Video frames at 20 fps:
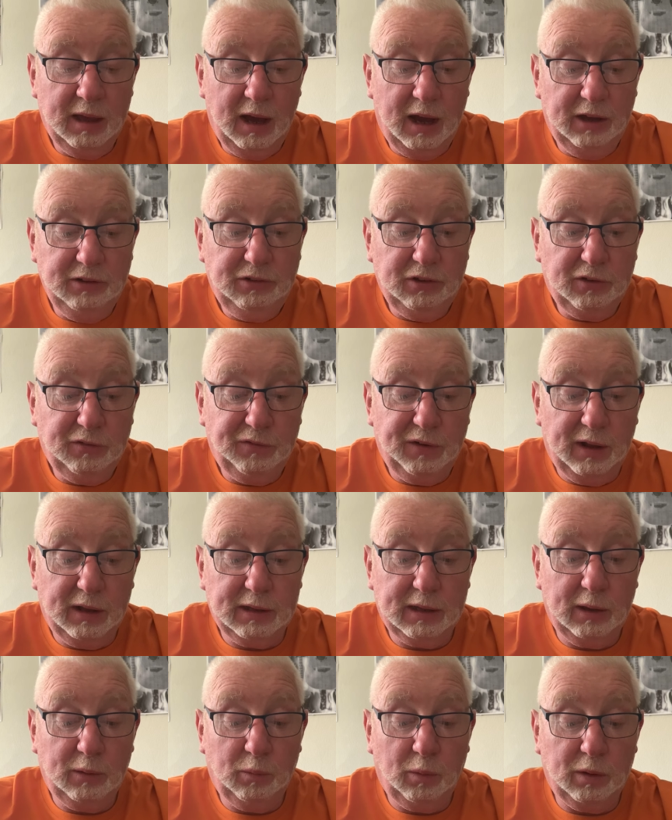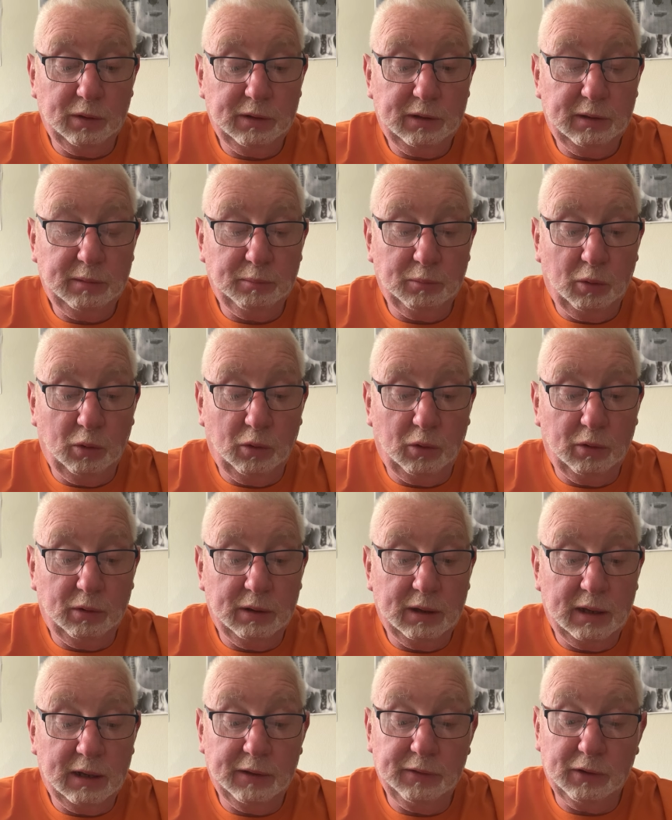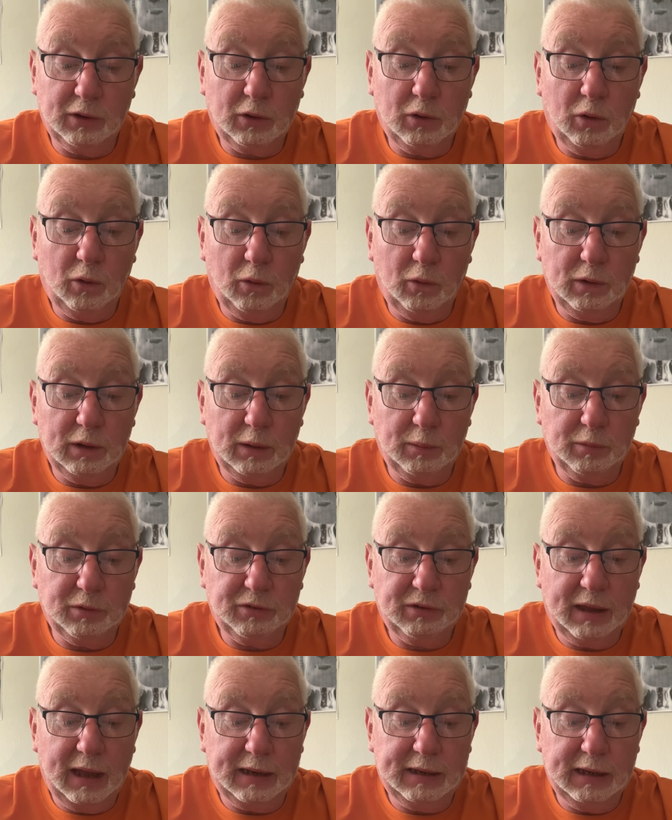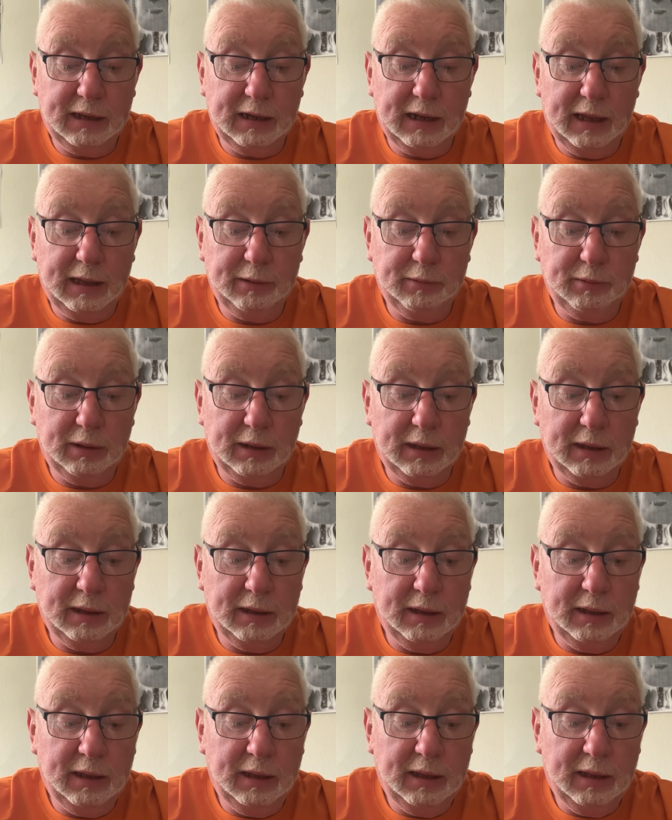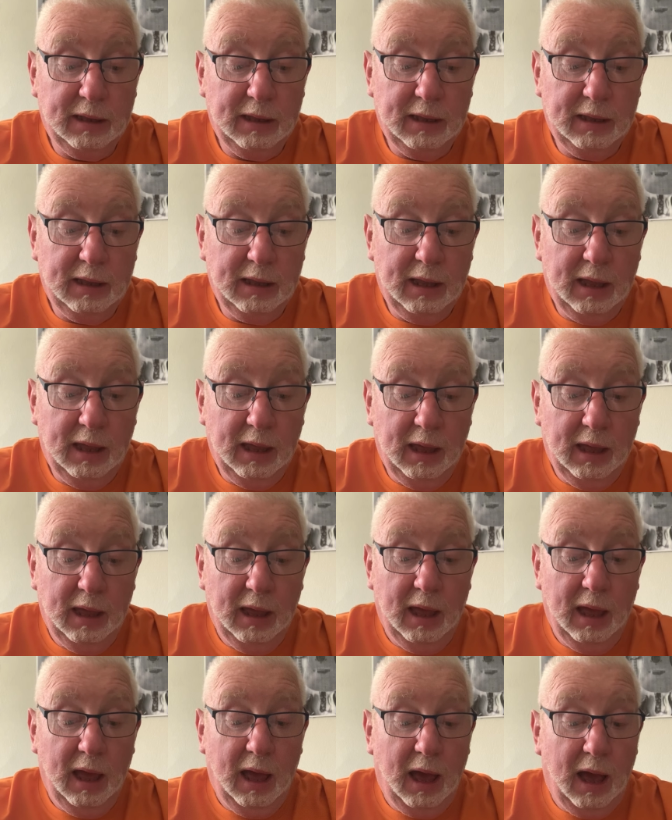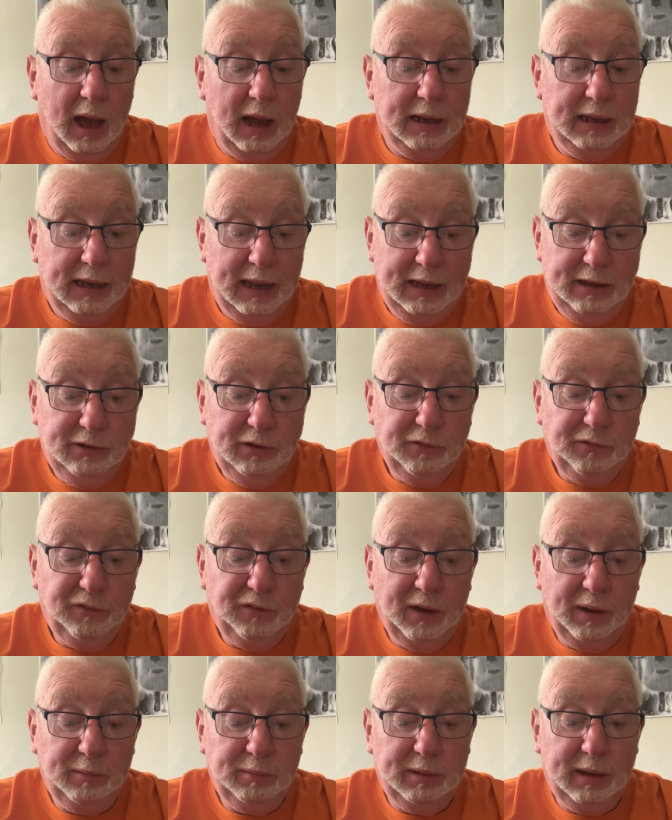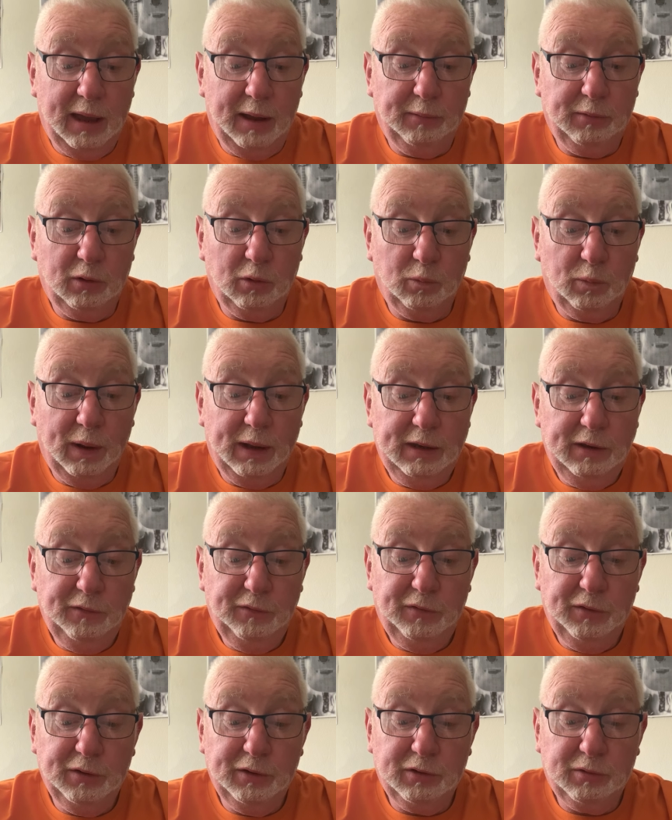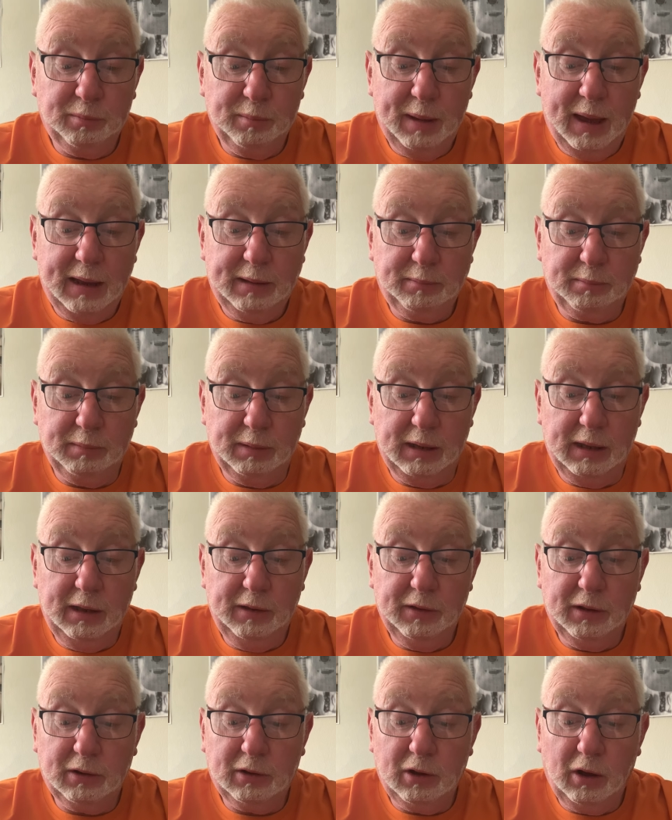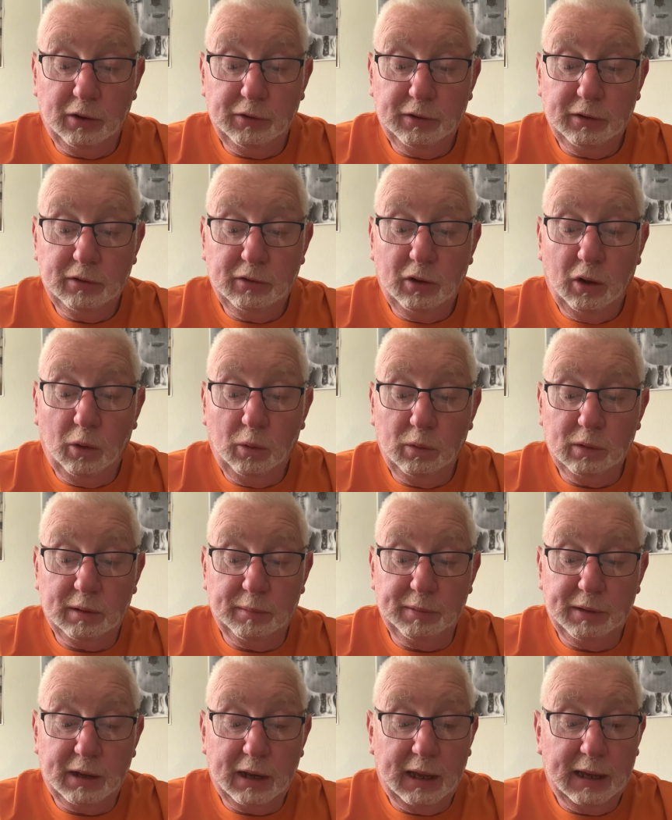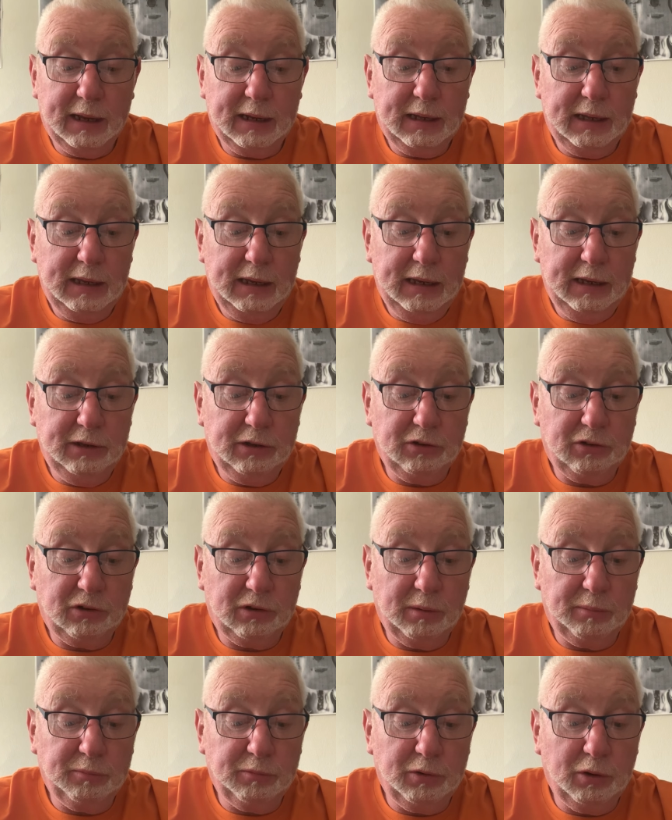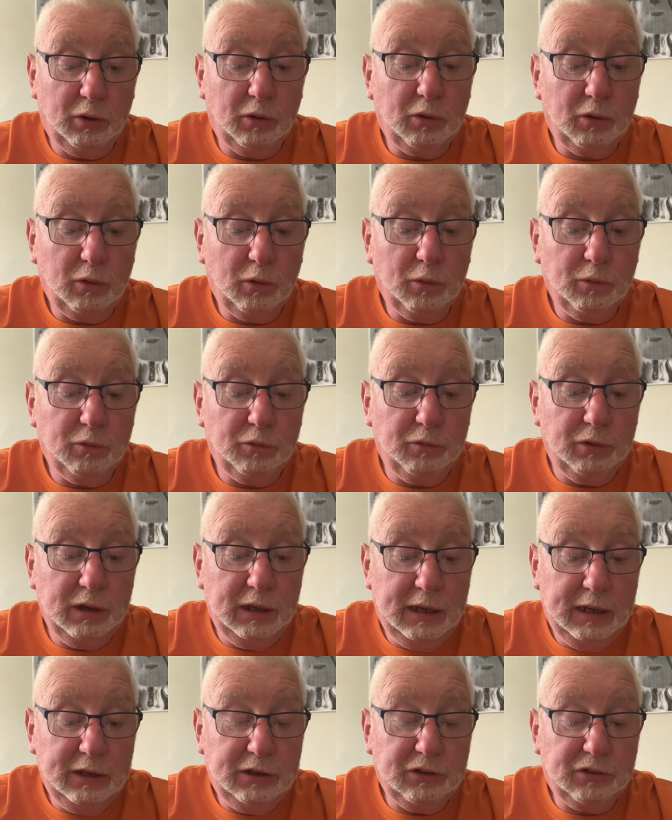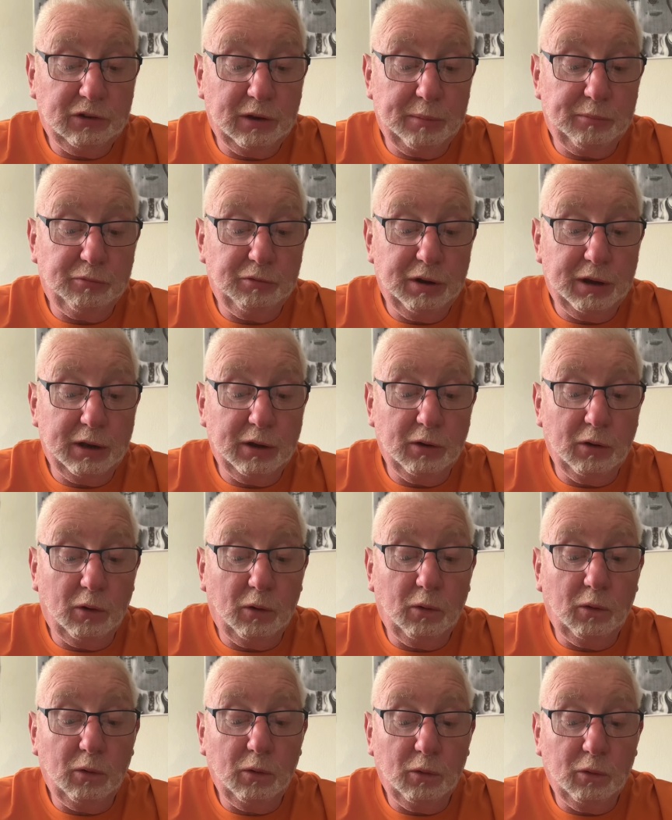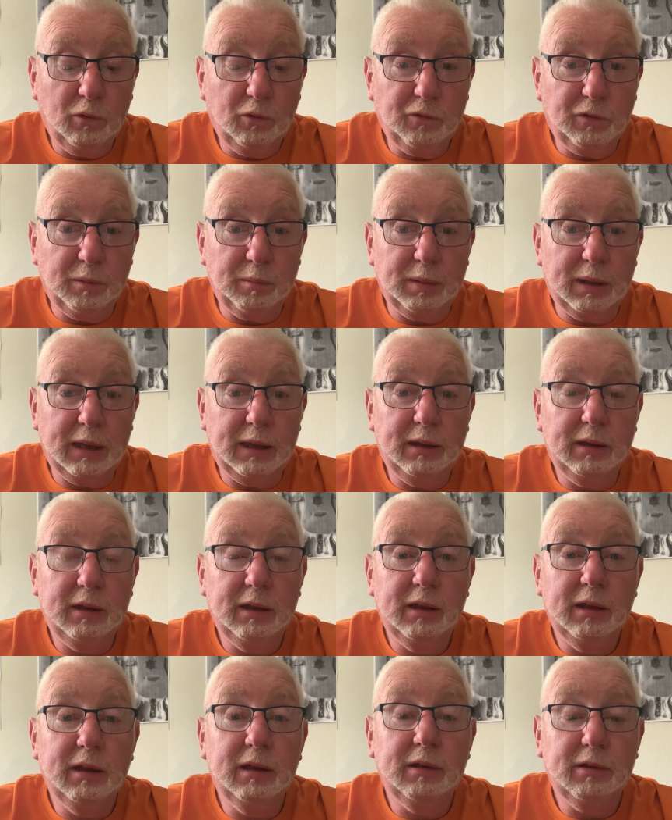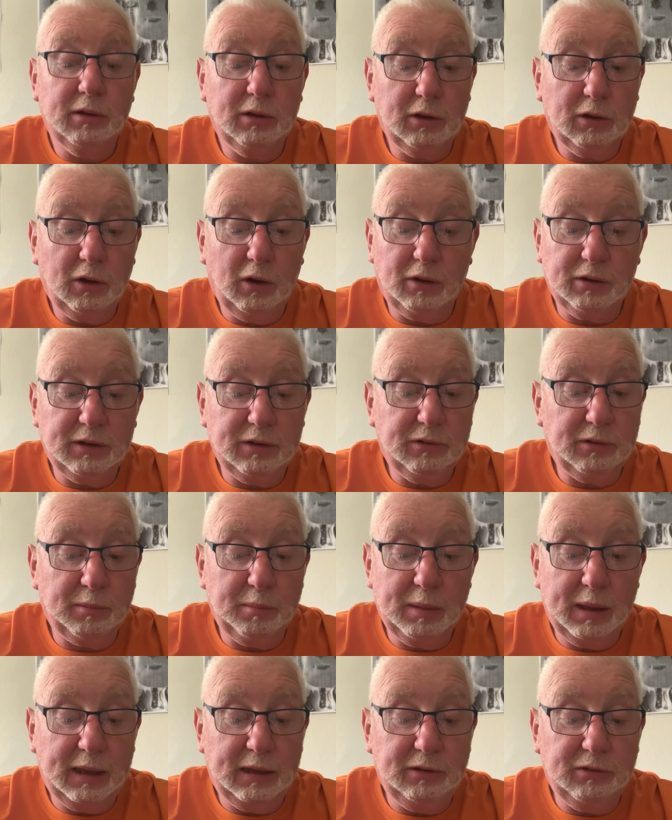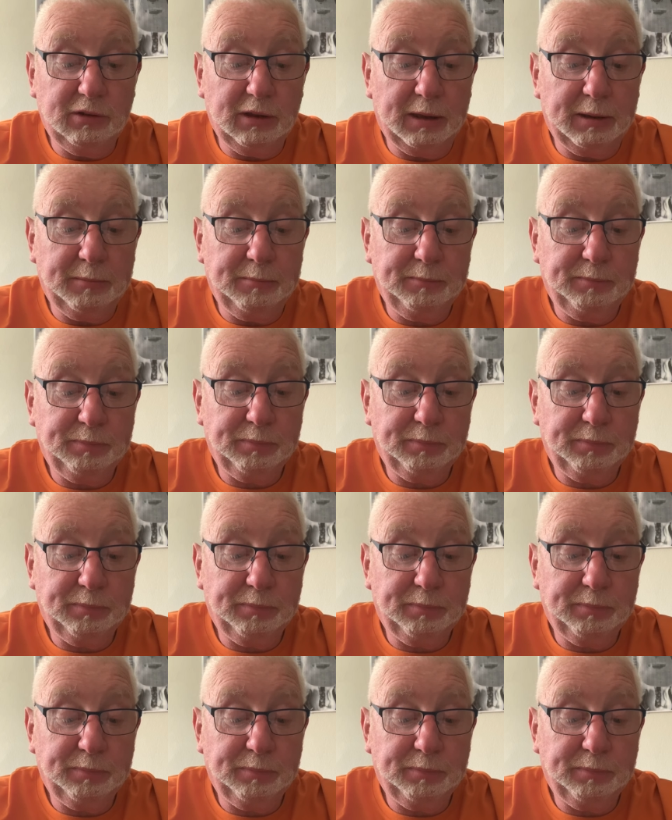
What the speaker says: I just felt I wanted more, and the calling was getting louder. I later found out that when he first met me, that God had told him that I had leadership written all over me, and God is amazing.